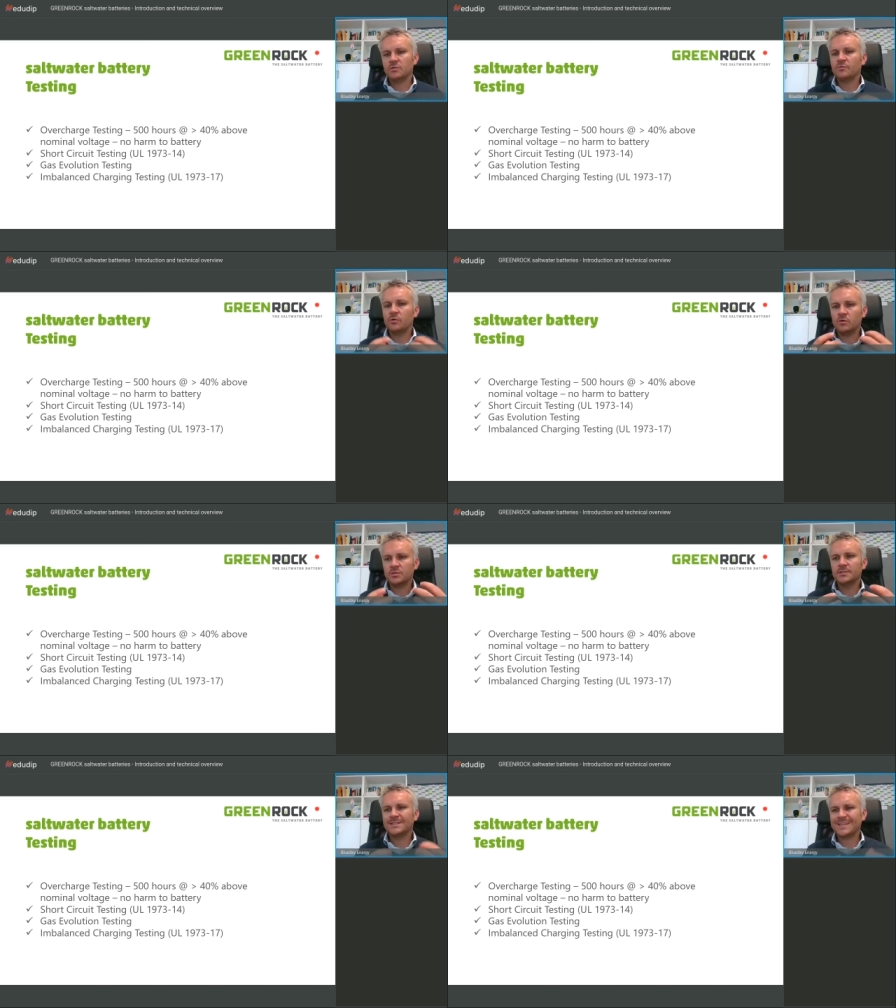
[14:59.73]
going
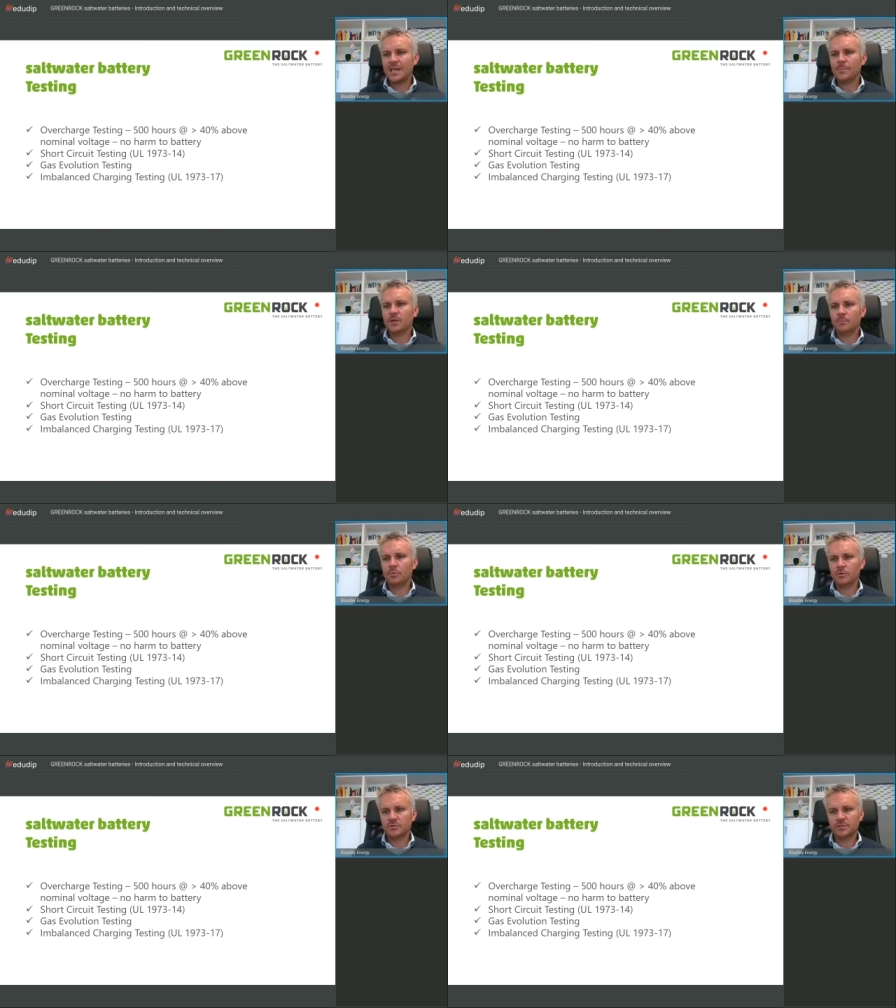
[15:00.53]
on here,
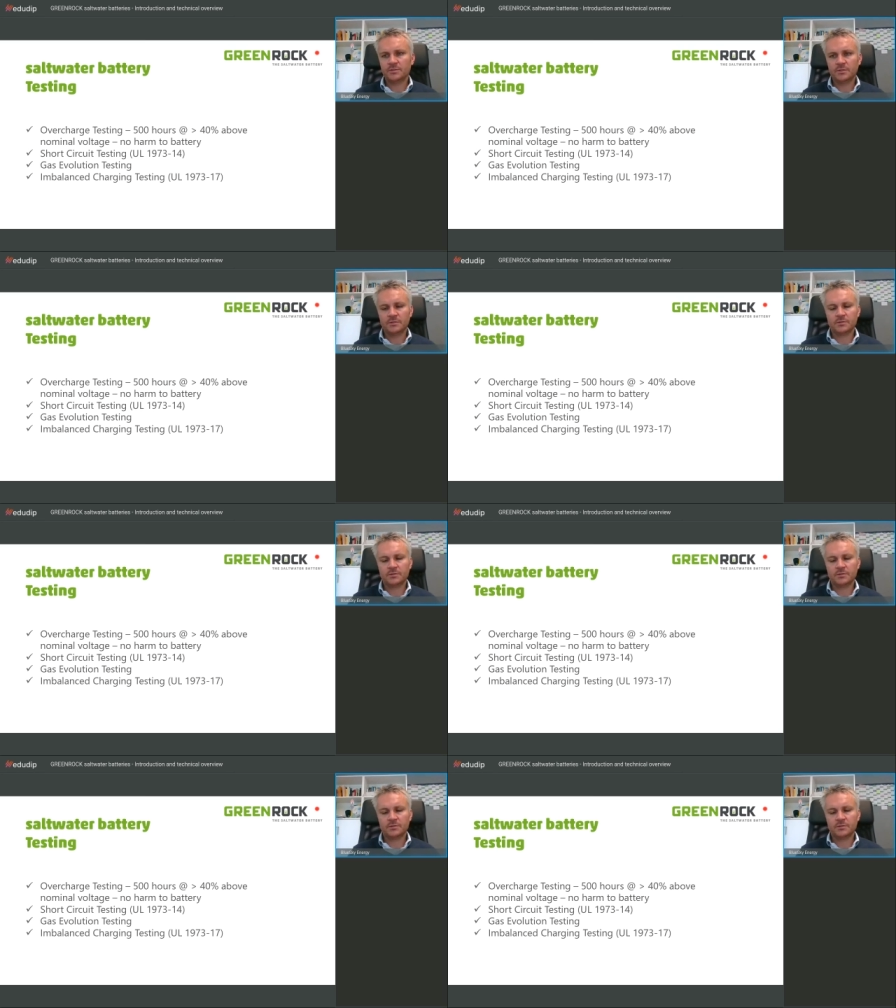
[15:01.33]
and